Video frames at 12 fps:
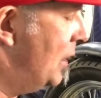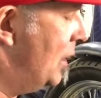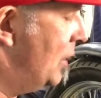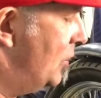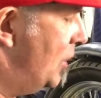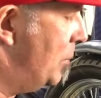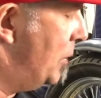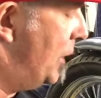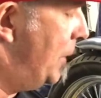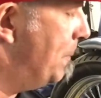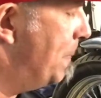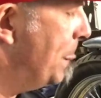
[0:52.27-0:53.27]

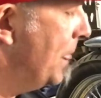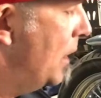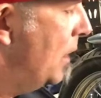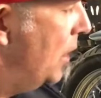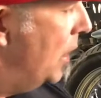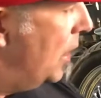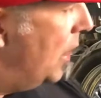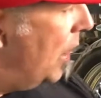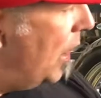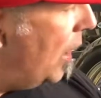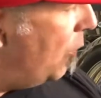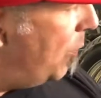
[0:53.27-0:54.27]
assembly.
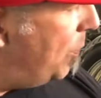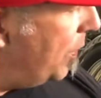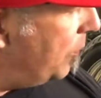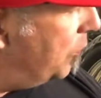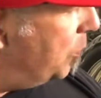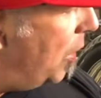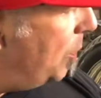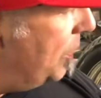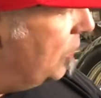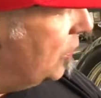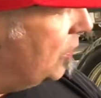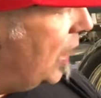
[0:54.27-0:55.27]
We put a small piece of